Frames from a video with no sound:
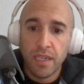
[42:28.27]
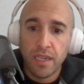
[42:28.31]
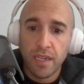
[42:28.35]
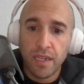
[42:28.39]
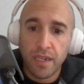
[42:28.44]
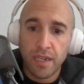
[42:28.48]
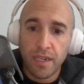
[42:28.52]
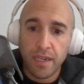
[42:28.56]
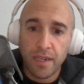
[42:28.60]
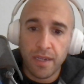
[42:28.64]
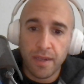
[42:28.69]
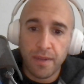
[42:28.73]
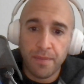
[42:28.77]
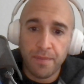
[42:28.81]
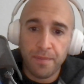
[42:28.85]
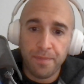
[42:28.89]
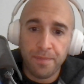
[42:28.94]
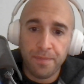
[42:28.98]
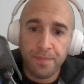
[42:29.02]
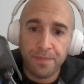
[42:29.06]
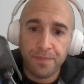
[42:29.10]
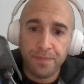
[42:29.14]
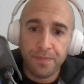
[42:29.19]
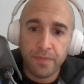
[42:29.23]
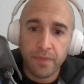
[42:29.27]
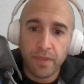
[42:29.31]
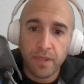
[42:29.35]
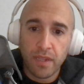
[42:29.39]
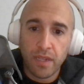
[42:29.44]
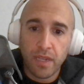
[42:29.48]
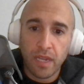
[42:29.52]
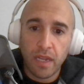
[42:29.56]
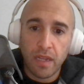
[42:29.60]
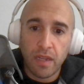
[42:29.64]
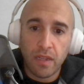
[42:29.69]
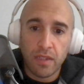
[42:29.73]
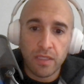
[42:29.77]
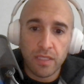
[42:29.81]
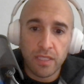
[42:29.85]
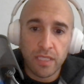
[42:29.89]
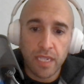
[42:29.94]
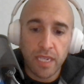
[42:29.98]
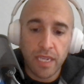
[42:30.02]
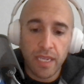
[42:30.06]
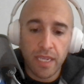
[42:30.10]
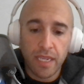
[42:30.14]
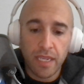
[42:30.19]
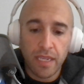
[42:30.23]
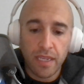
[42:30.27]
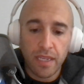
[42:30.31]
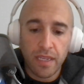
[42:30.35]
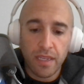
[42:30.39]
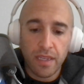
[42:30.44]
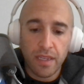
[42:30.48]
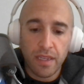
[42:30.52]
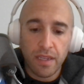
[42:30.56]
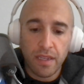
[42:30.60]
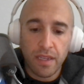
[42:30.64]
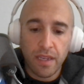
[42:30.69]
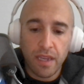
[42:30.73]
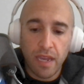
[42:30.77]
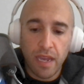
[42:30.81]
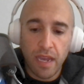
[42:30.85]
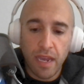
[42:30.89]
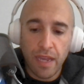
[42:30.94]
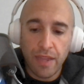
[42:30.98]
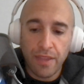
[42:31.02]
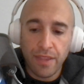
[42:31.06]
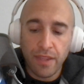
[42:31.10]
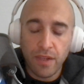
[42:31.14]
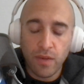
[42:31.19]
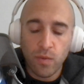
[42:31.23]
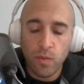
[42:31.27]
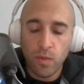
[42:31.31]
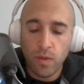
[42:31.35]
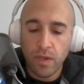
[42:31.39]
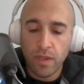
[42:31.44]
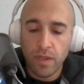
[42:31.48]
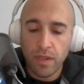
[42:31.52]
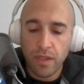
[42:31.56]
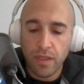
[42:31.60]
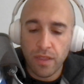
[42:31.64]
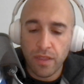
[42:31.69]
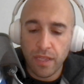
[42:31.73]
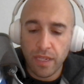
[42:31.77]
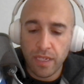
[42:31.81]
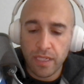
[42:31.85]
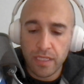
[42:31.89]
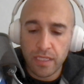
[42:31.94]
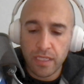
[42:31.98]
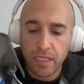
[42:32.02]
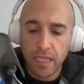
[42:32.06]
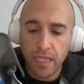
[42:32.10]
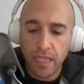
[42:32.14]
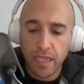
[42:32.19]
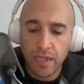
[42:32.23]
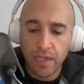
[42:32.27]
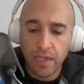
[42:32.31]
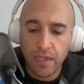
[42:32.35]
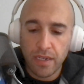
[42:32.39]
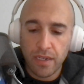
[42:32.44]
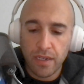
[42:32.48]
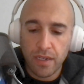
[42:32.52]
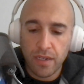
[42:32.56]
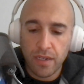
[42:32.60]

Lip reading: I'll say, I think one of the things that